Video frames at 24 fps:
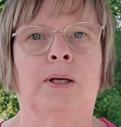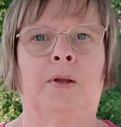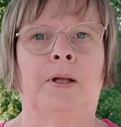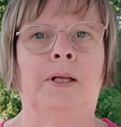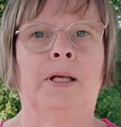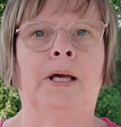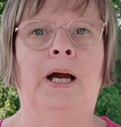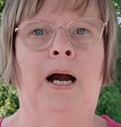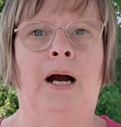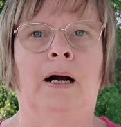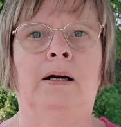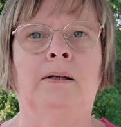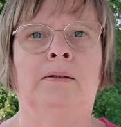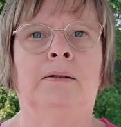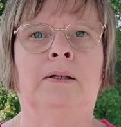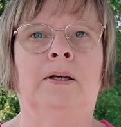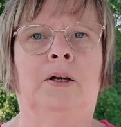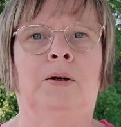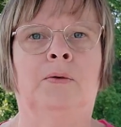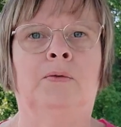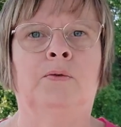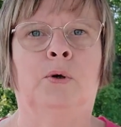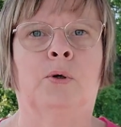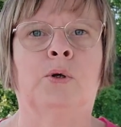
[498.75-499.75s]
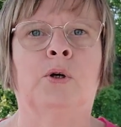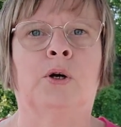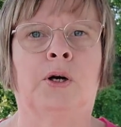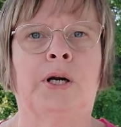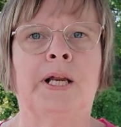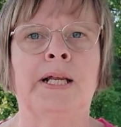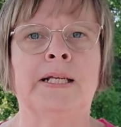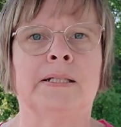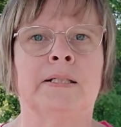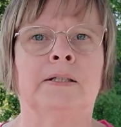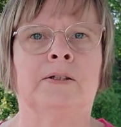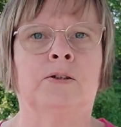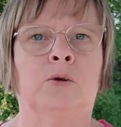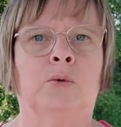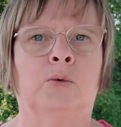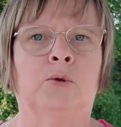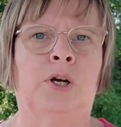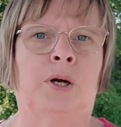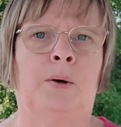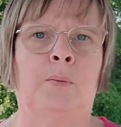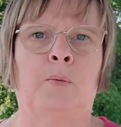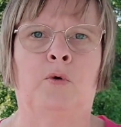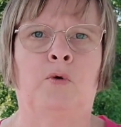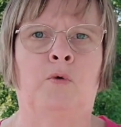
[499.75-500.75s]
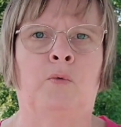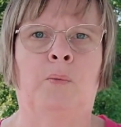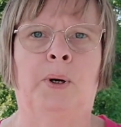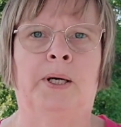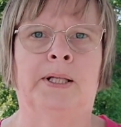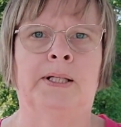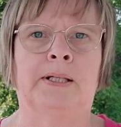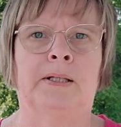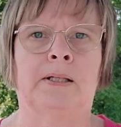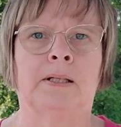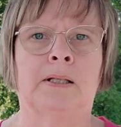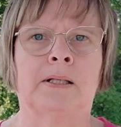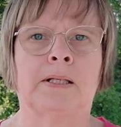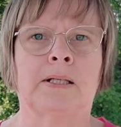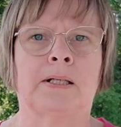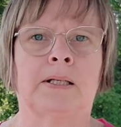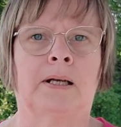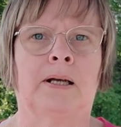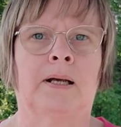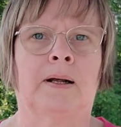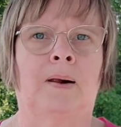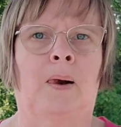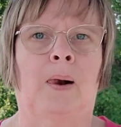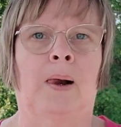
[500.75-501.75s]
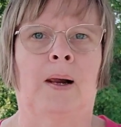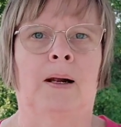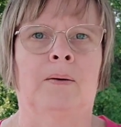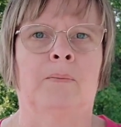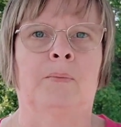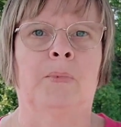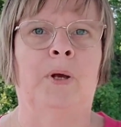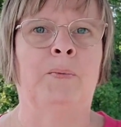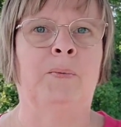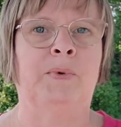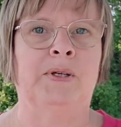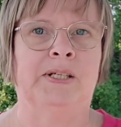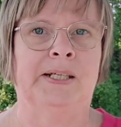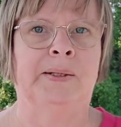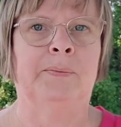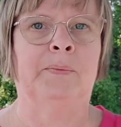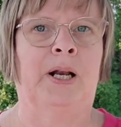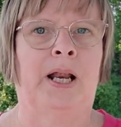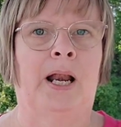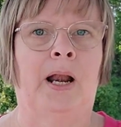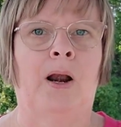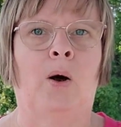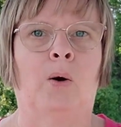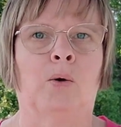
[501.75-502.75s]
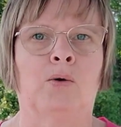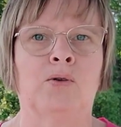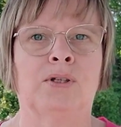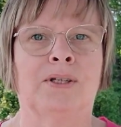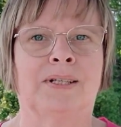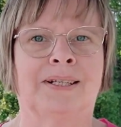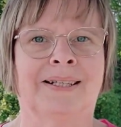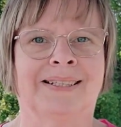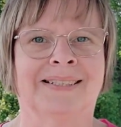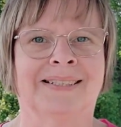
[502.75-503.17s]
Yeah, for a reason to remove buttons. Maybe somebody knows.